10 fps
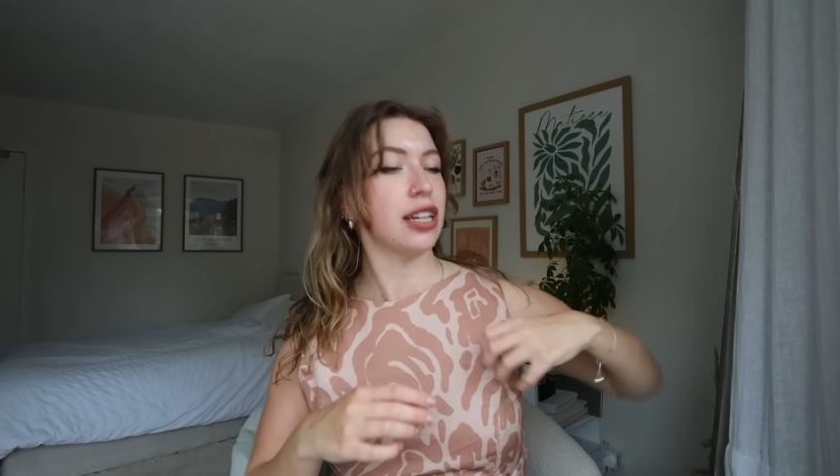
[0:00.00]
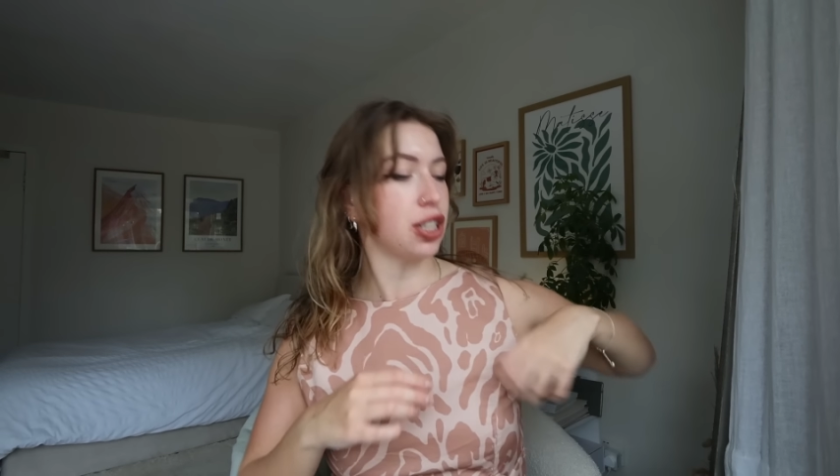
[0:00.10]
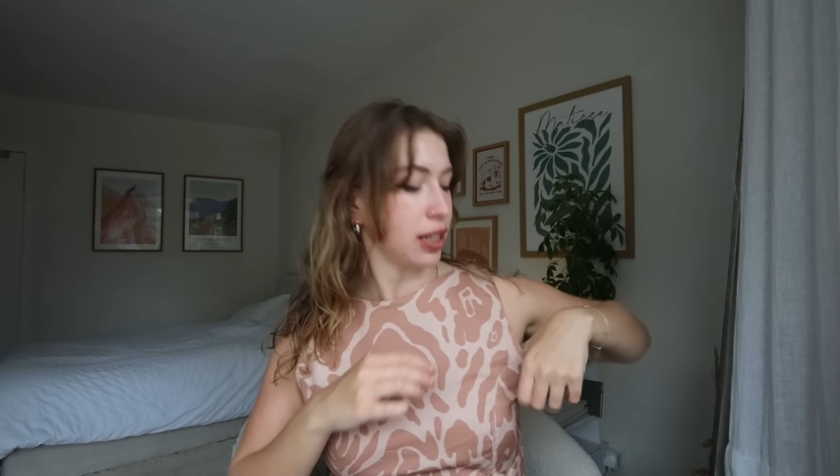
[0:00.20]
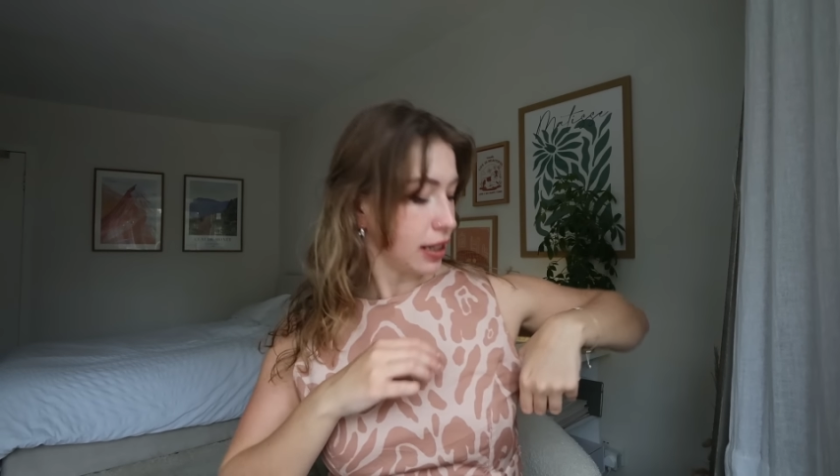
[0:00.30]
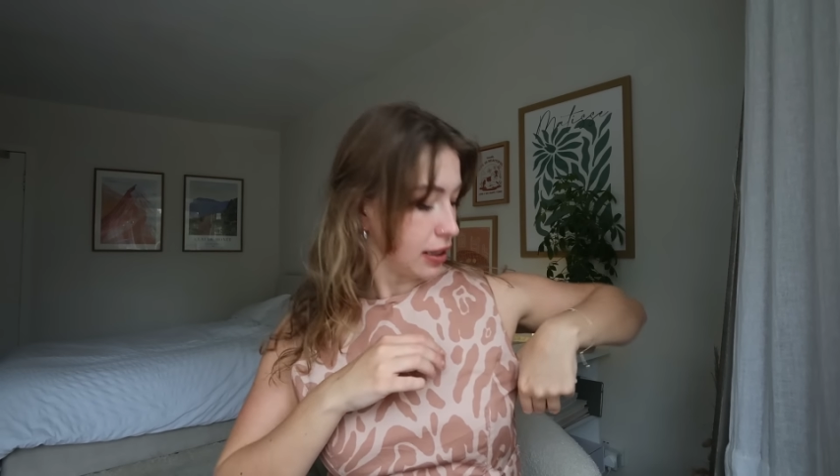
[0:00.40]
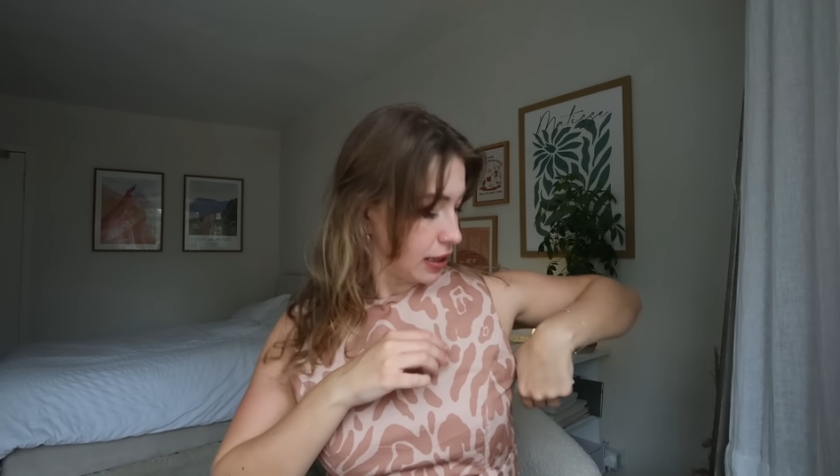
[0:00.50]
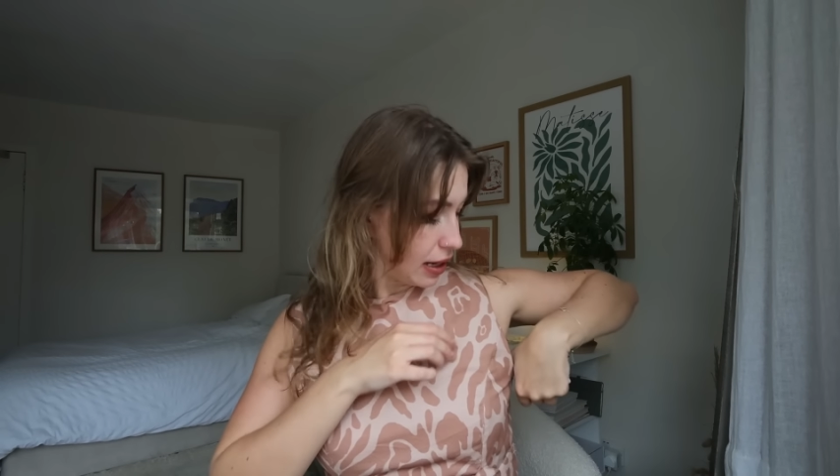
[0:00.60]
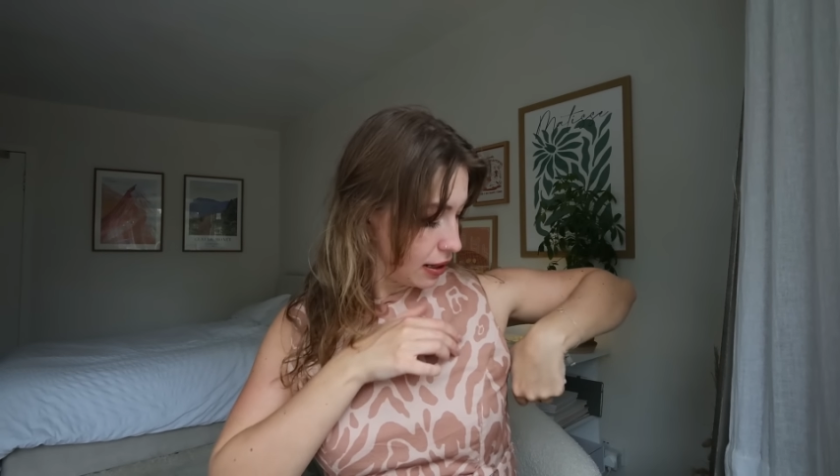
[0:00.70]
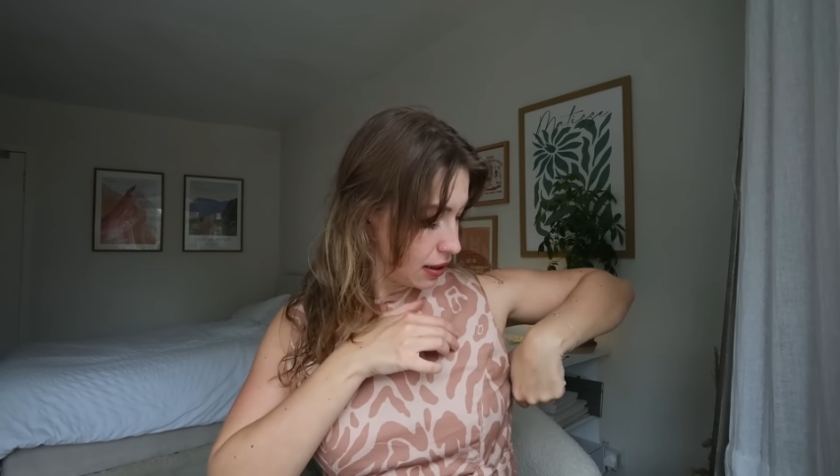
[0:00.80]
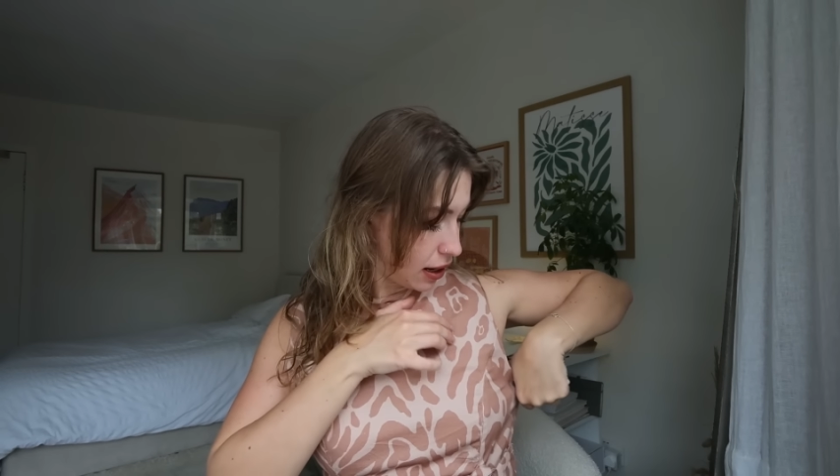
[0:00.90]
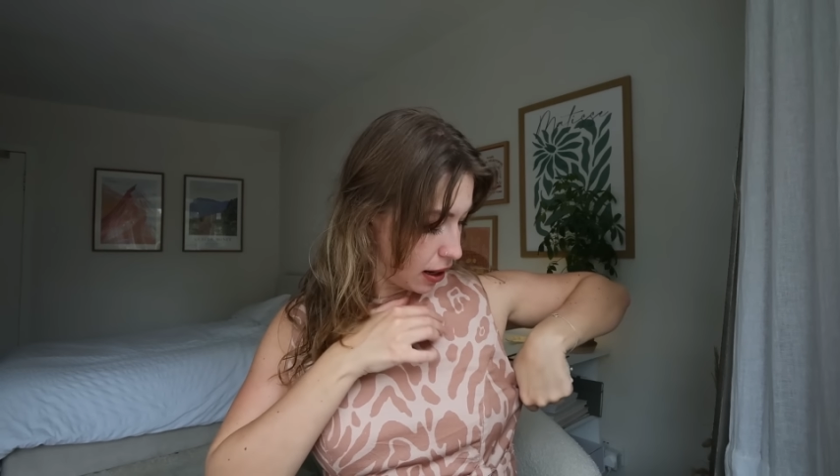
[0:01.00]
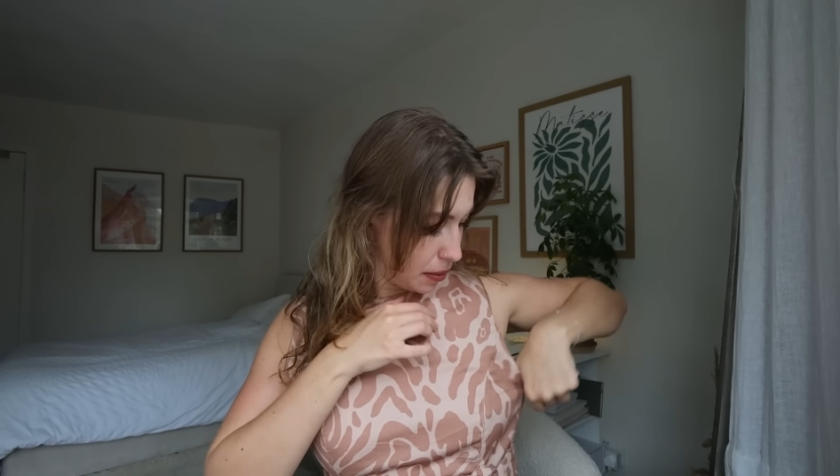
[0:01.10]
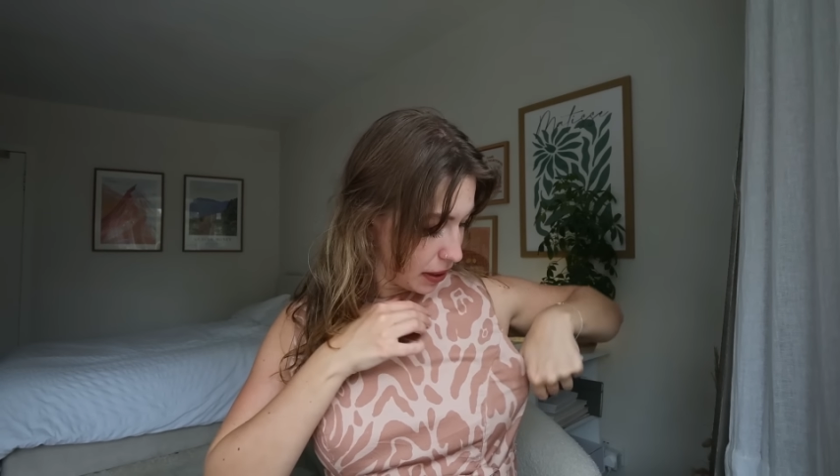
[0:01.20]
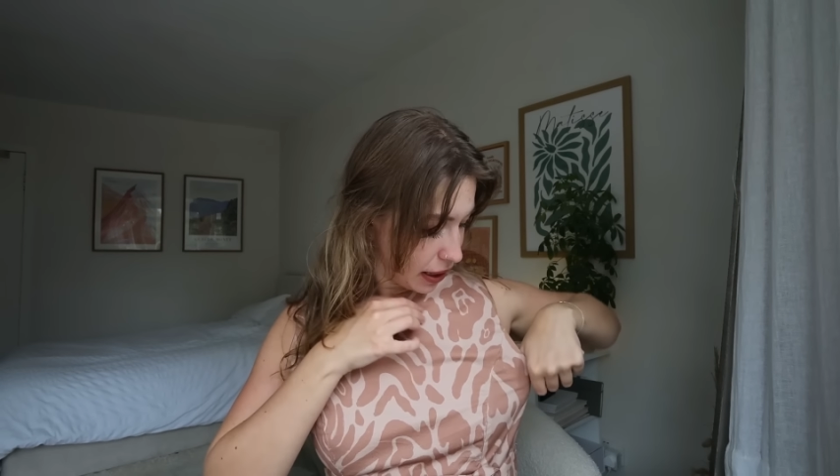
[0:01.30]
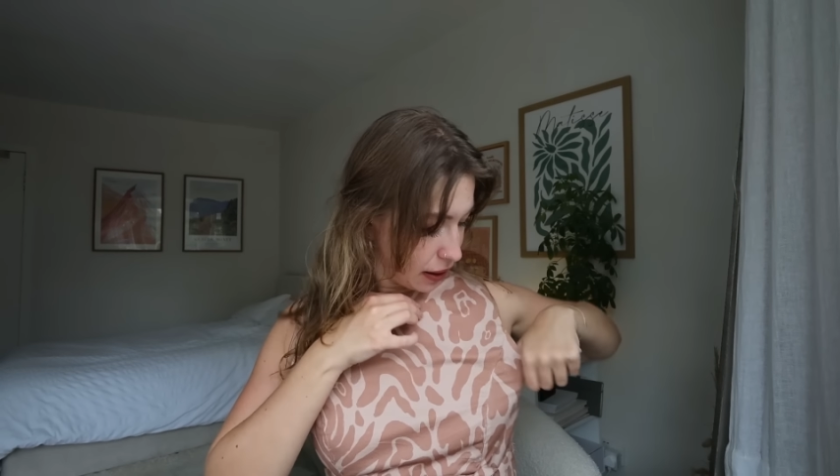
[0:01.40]
She did
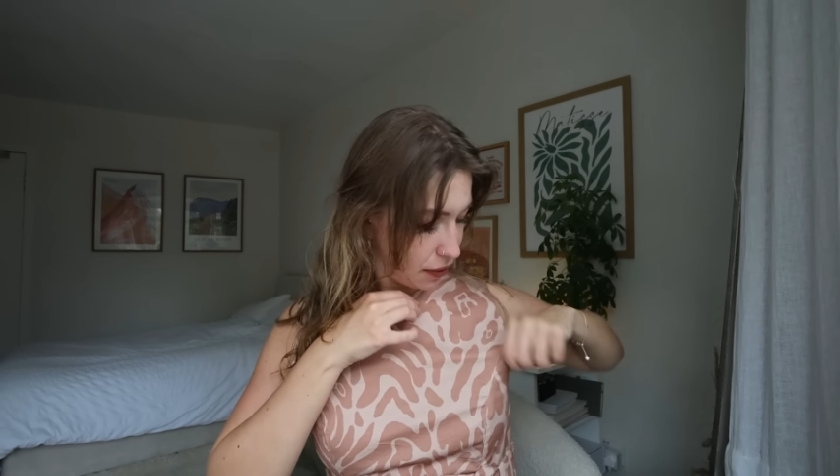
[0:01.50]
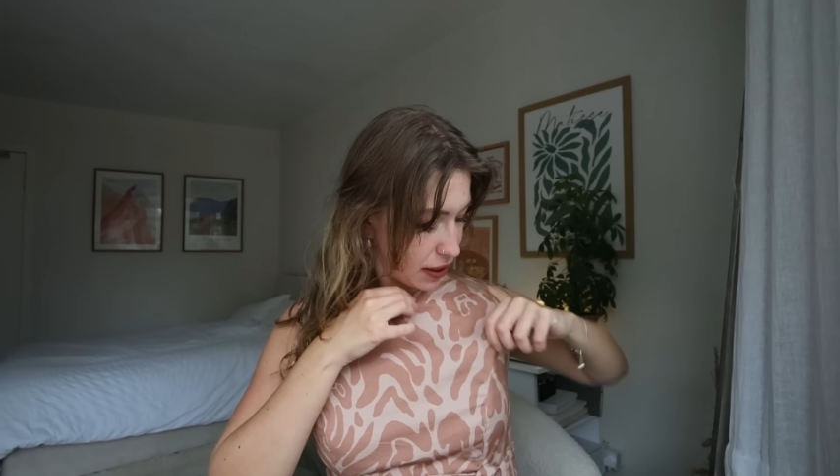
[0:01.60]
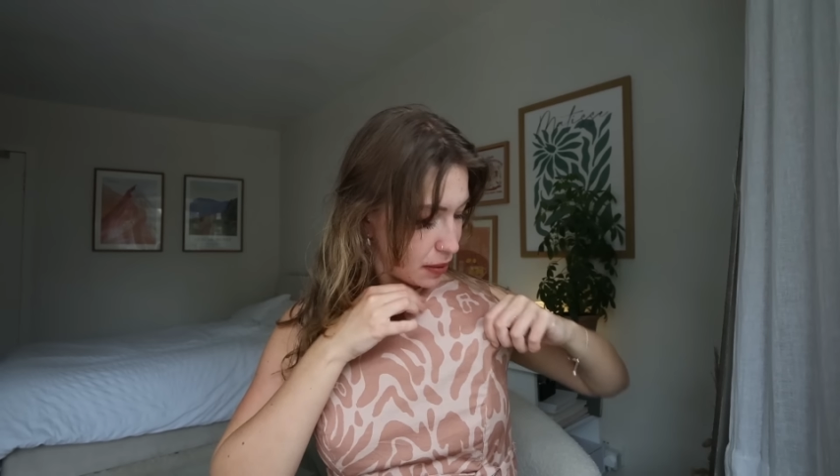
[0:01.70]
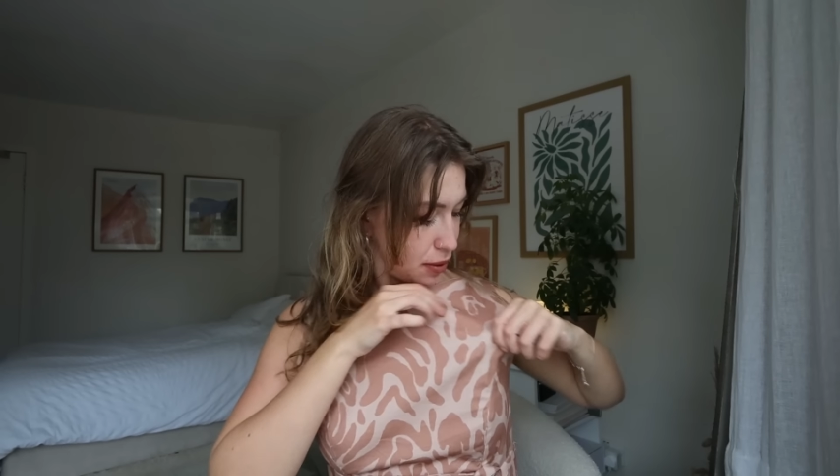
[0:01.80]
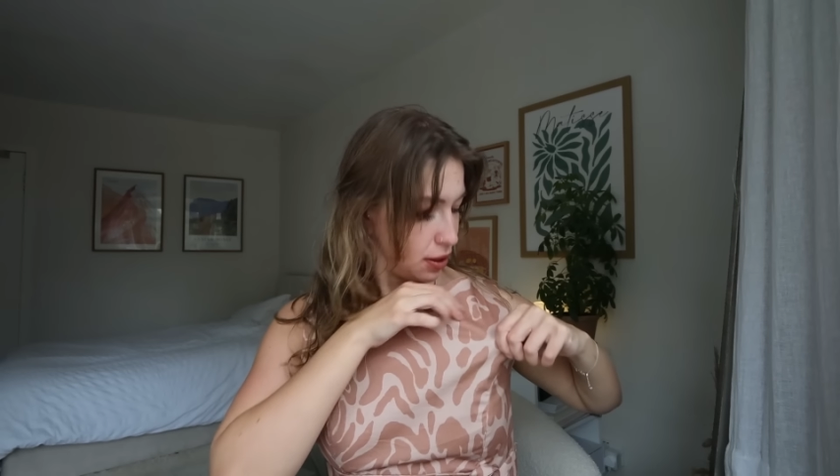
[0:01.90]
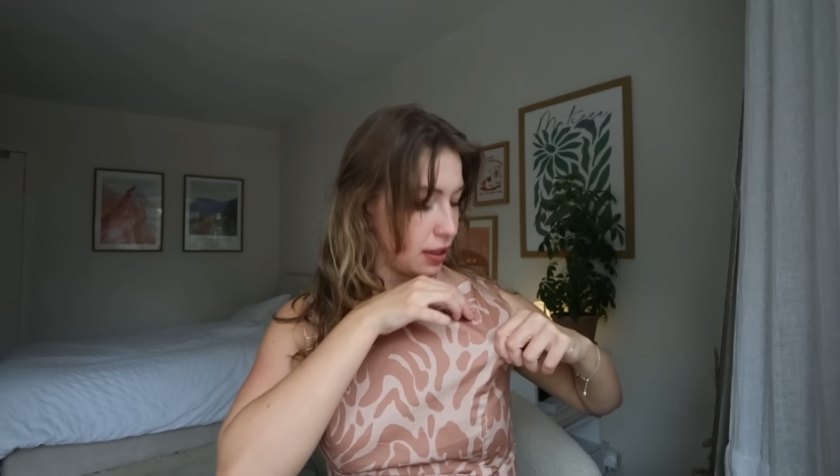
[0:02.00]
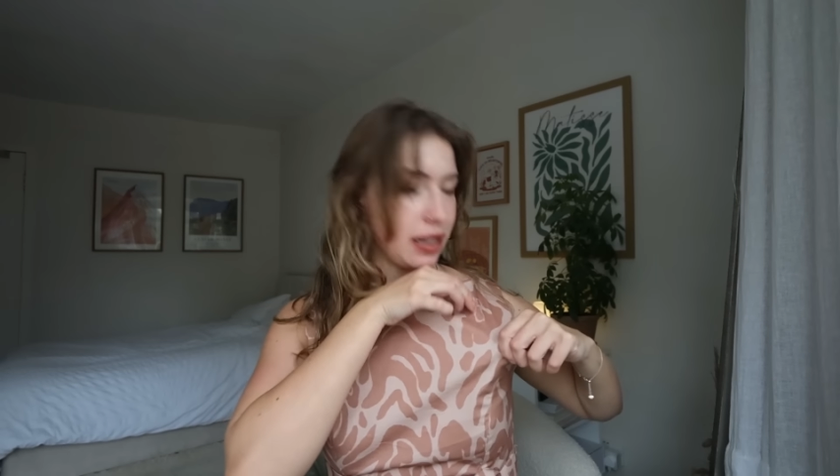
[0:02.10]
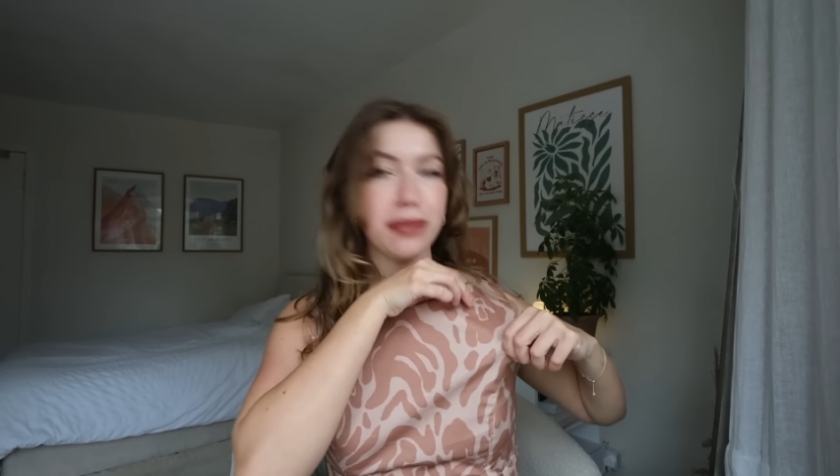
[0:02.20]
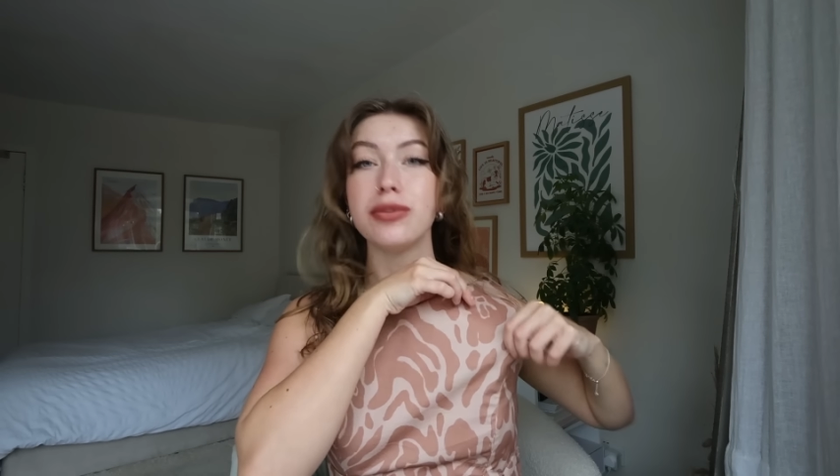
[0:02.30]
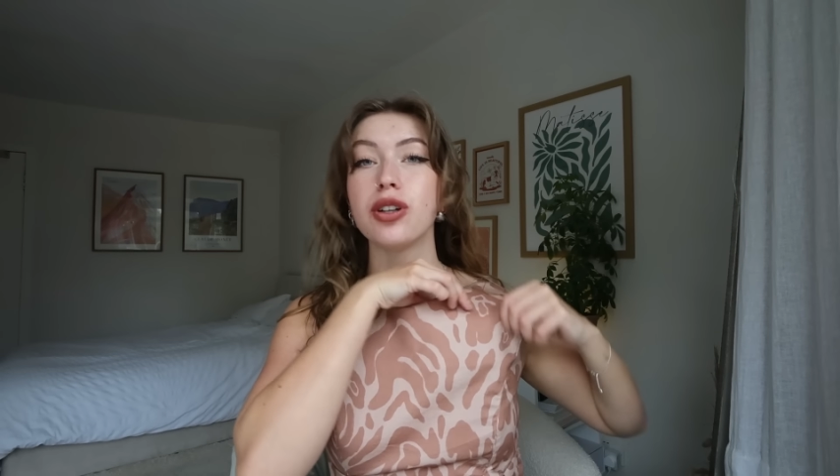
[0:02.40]
like an invisible seam